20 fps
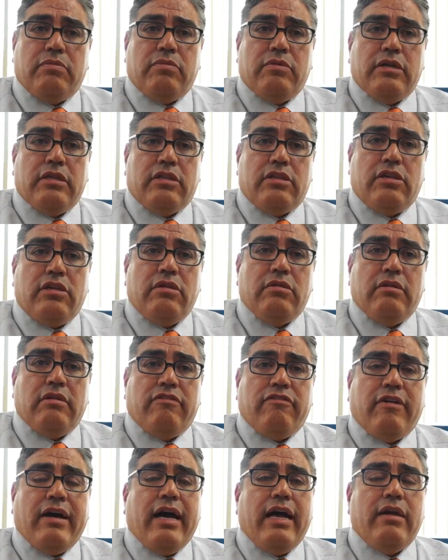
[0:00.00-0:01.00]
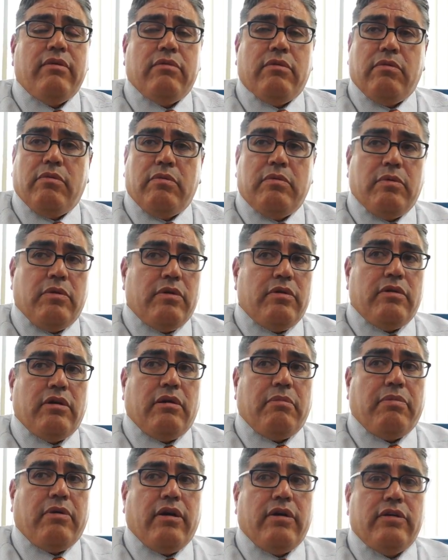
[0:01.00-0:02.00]
with QFI, where we were in
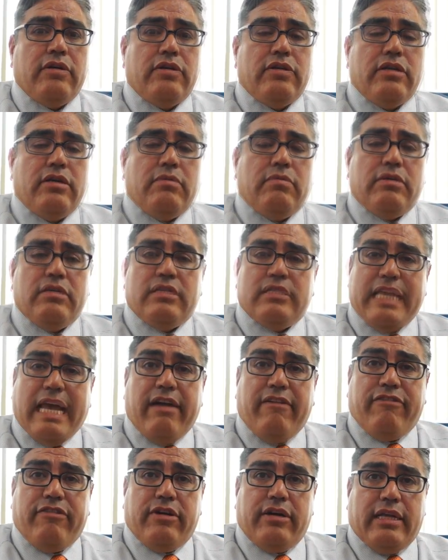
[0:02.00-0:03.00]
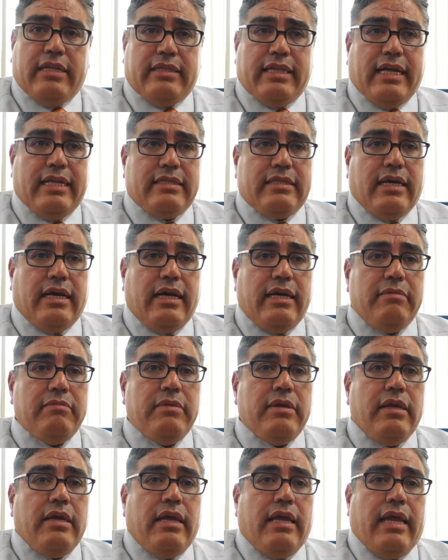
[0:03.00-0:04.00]
our partnership with Safford at that time.
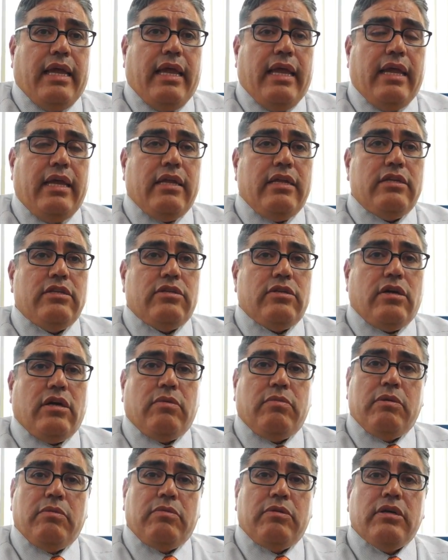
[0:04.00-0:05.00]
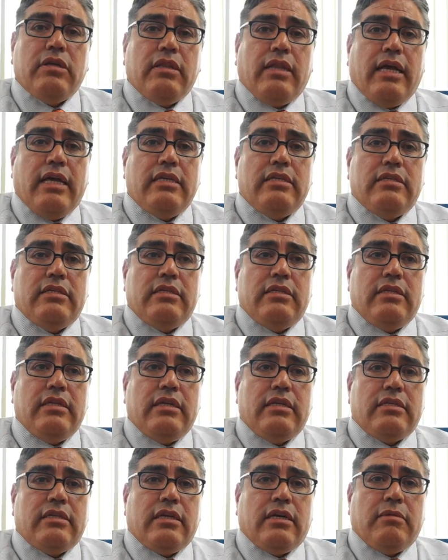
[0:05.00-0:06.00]
And we realized
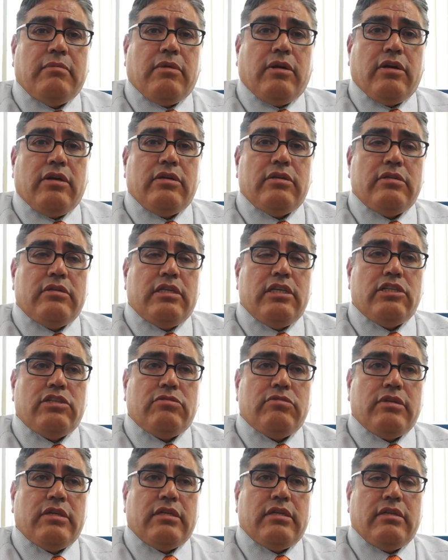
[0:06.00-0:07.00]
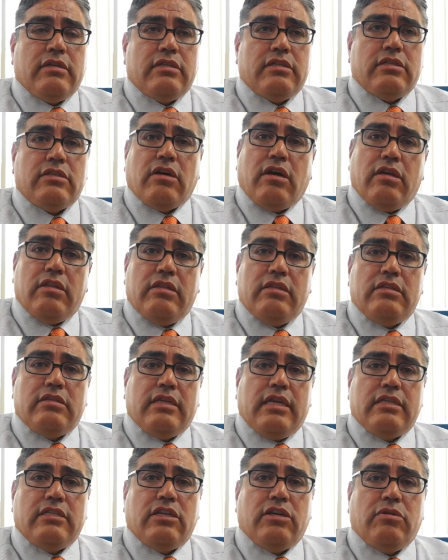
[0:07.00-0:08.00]
that our district saw
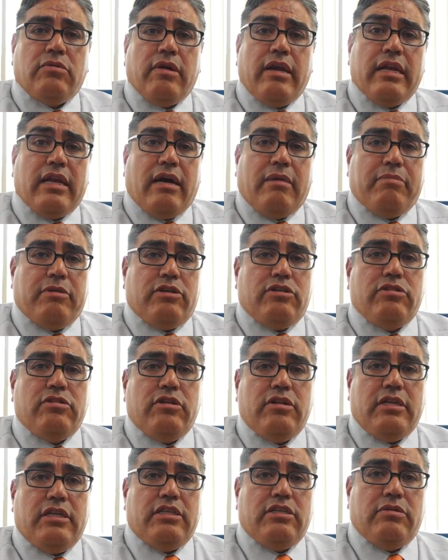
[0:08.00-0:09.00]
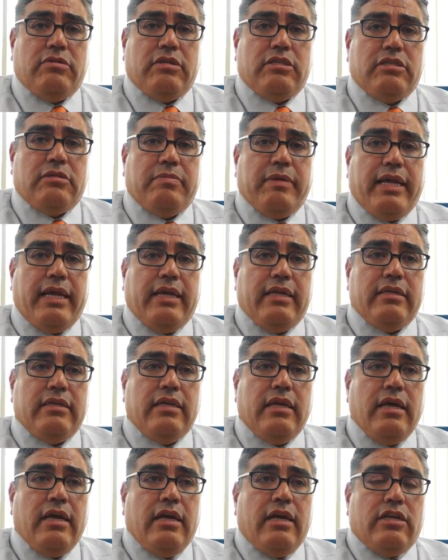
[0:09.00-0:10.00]
this as a great opportunity to expand.
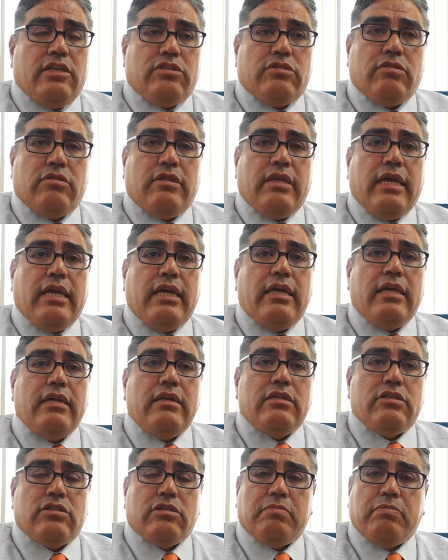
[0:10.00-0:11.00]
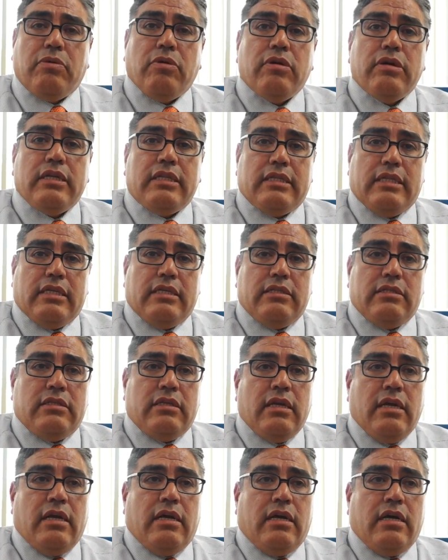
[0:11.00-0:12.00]
So they supported this.
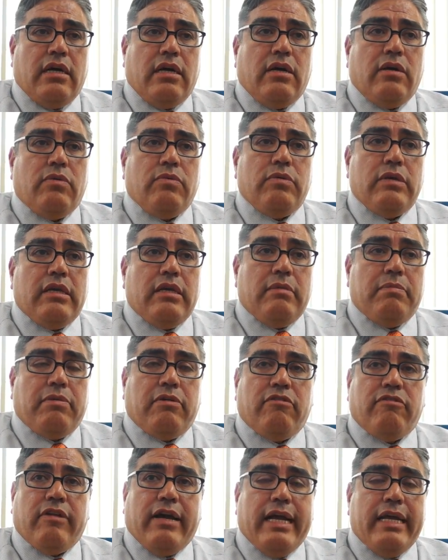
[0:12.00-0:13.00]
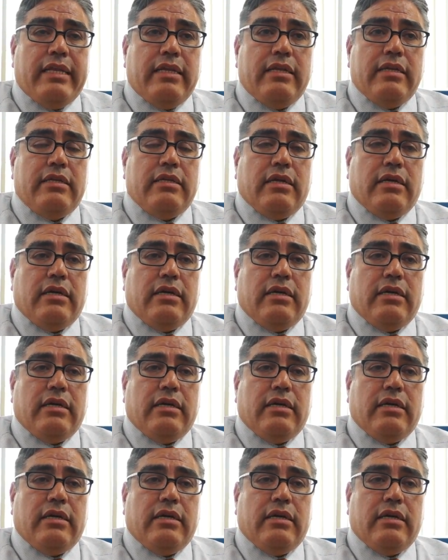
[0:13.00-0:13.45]
We provided